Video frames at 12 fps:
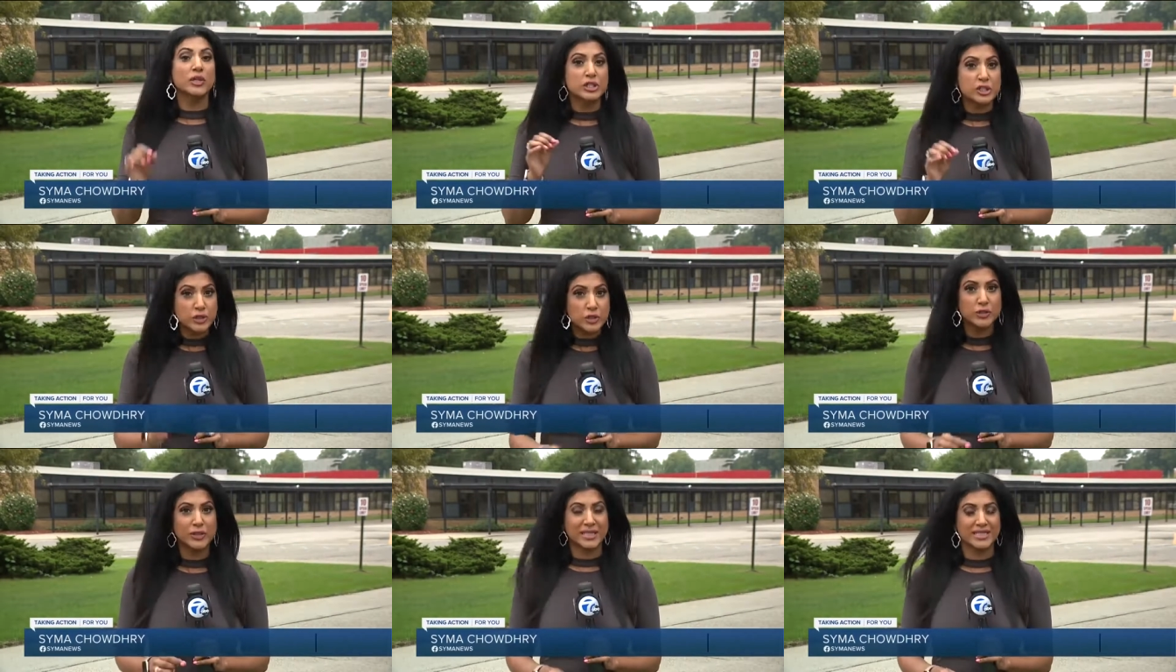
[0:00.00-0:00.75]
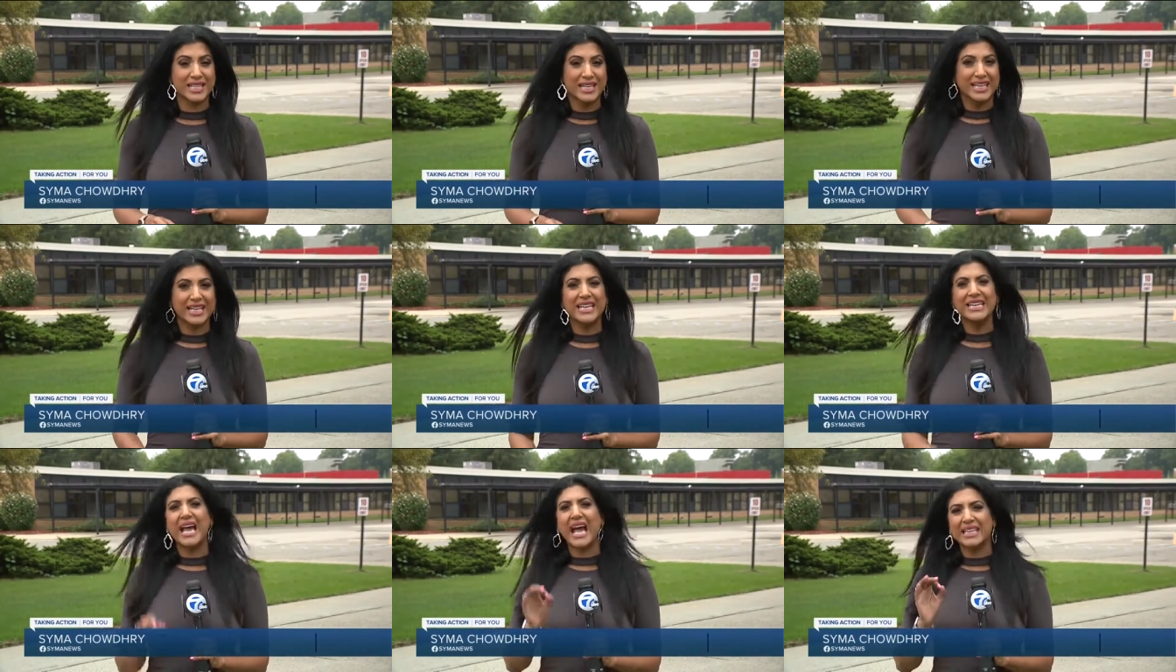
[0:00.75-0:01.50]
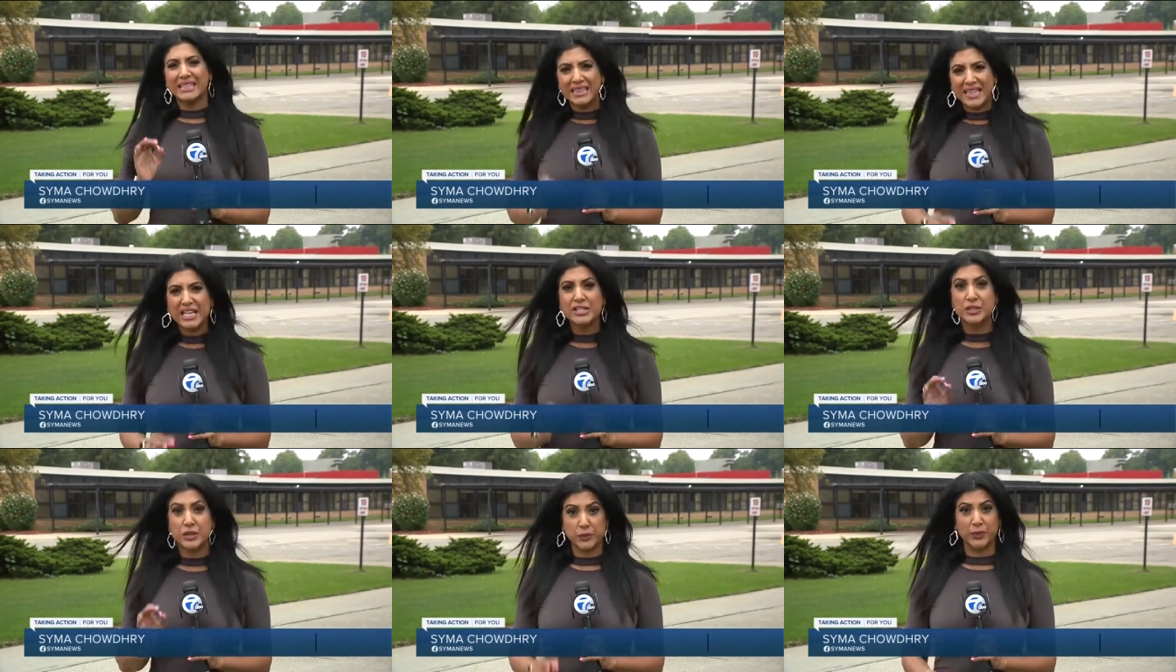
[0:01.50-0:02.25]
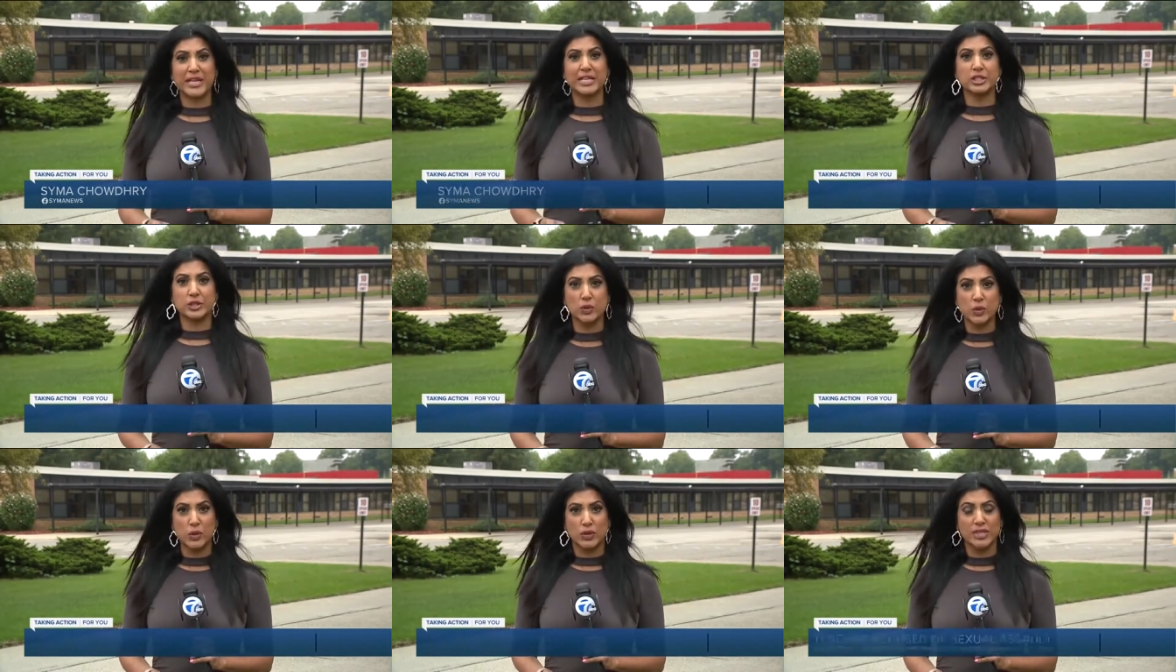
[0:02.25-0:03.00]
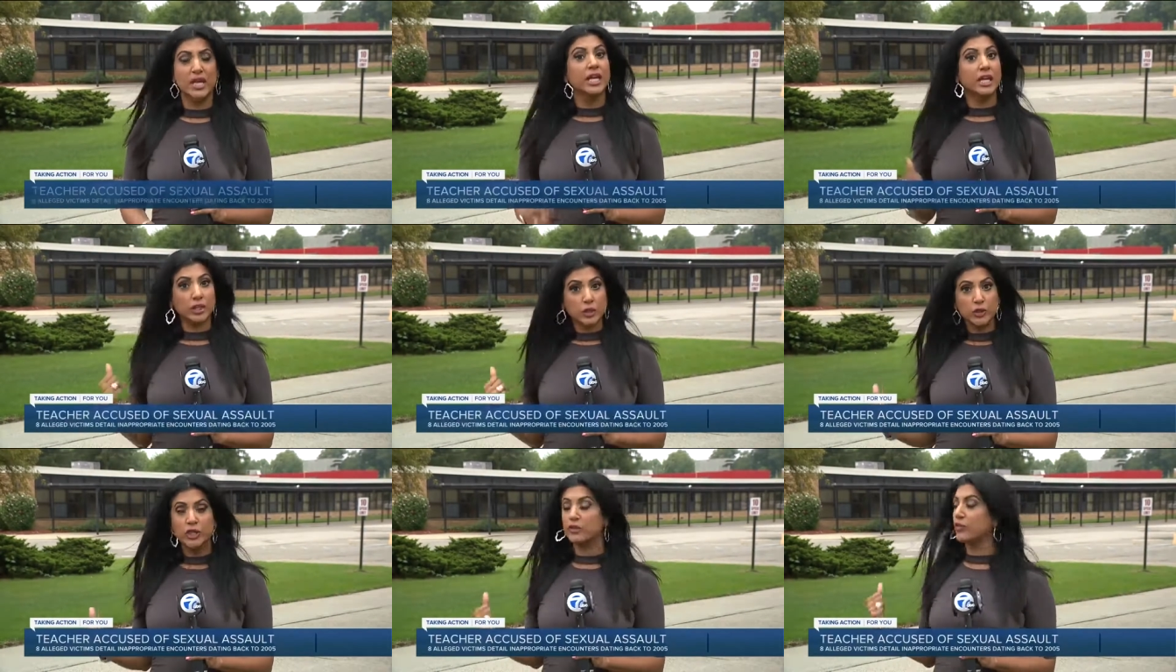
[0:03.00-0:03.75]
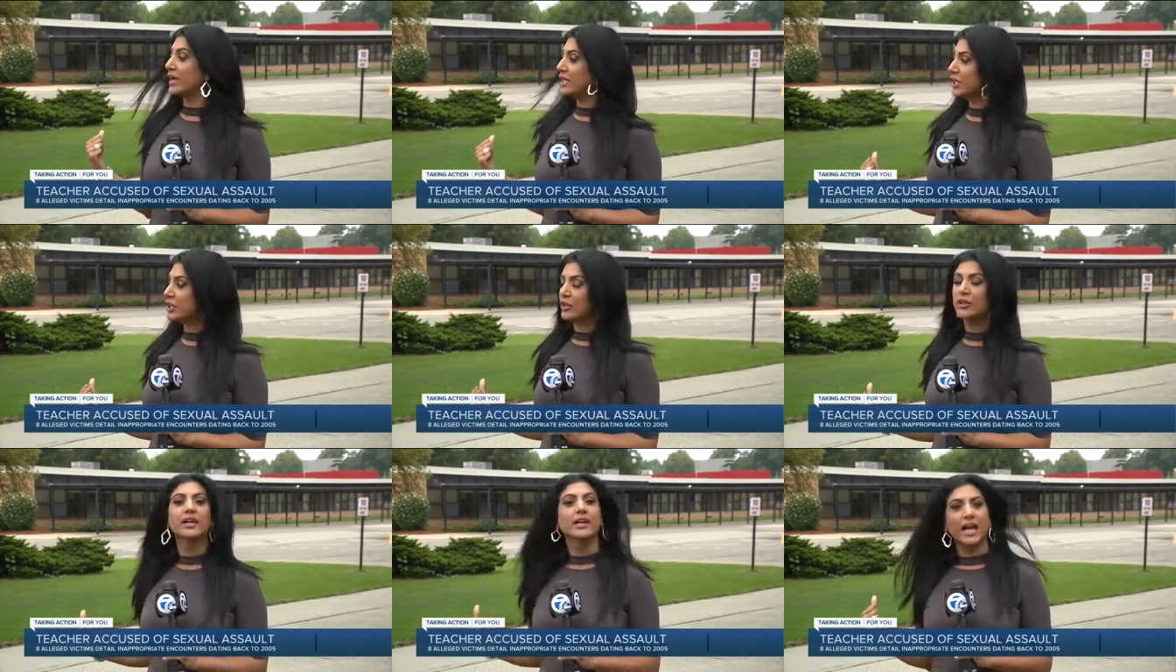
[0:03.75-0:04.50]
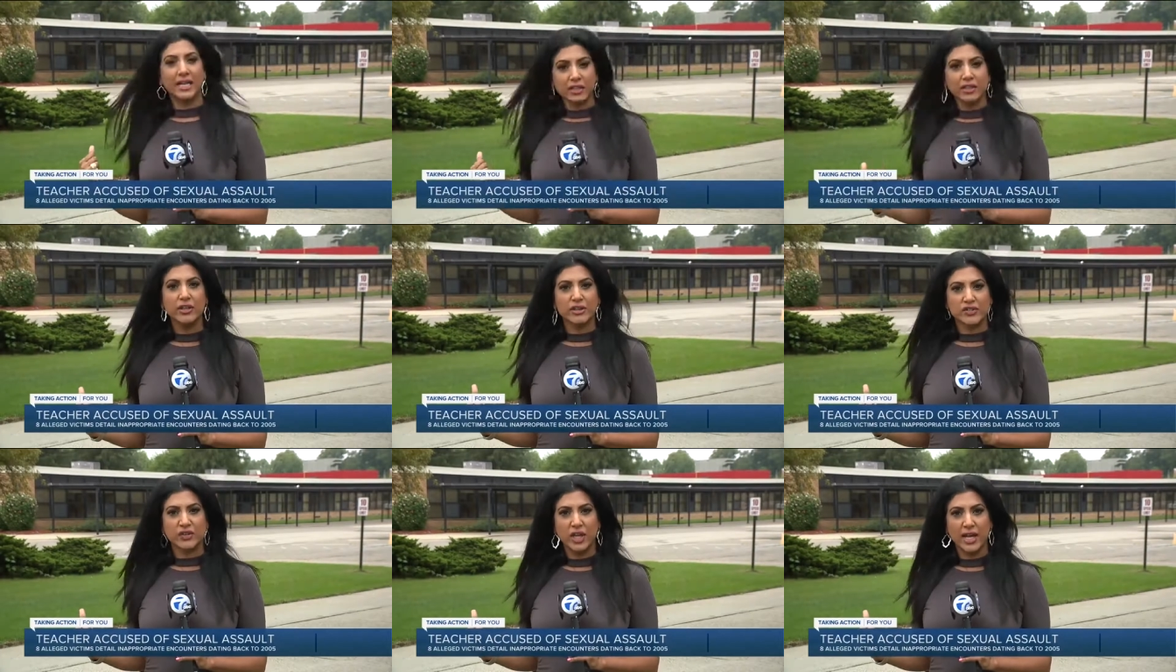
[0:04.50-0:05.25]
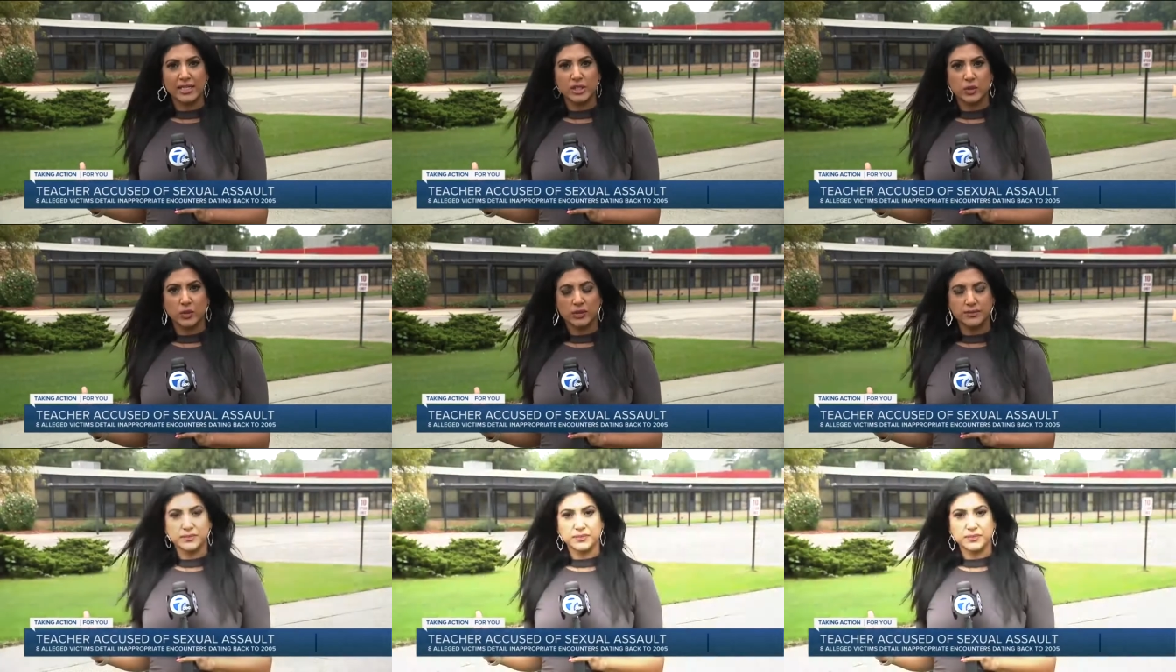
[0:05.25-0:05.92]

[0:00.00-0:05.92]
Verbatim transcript: with students in at least three schools, including right here at Clarenceville High School.